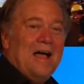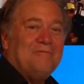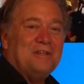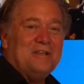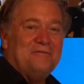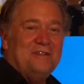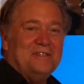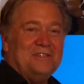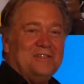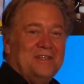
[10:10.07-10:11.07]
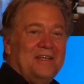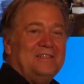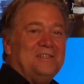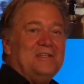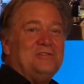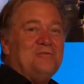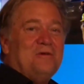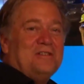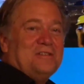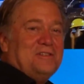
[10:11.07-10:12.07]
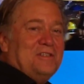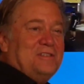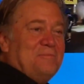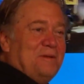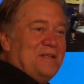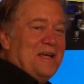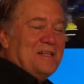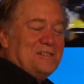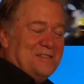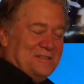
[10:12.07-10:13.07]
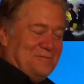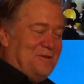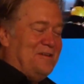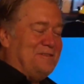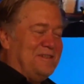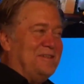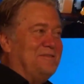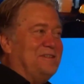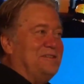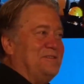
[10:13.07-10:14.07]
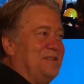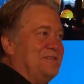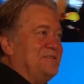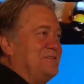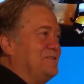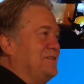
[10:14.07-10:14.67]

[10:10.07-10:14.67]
I have to convince. He's seen too much of CCP nationalism. We'll have to convince you.